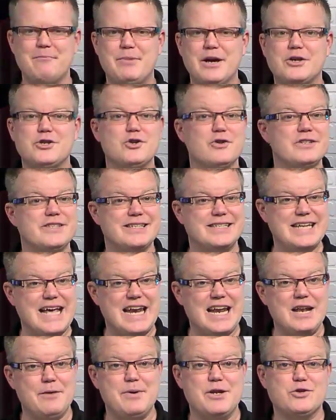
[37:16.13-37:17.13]
Picture is a
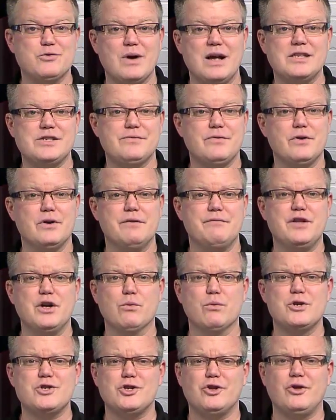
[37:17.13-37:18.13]
1080p transfer of the
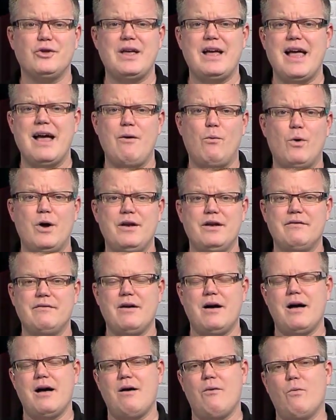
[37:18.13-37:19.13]
original one,
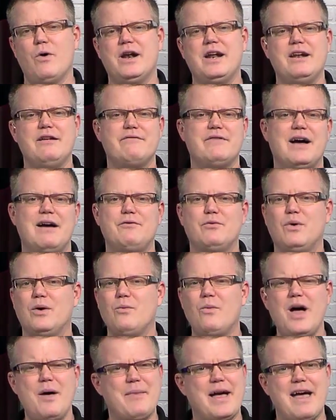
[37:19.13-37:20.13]
uh, 185 to 1.
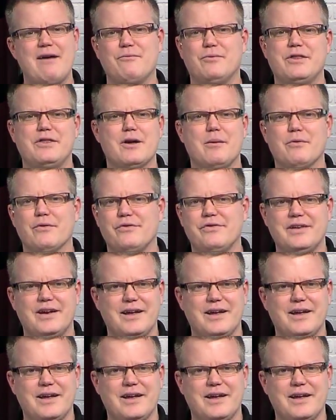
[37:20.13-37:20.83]
Why am I having with numbers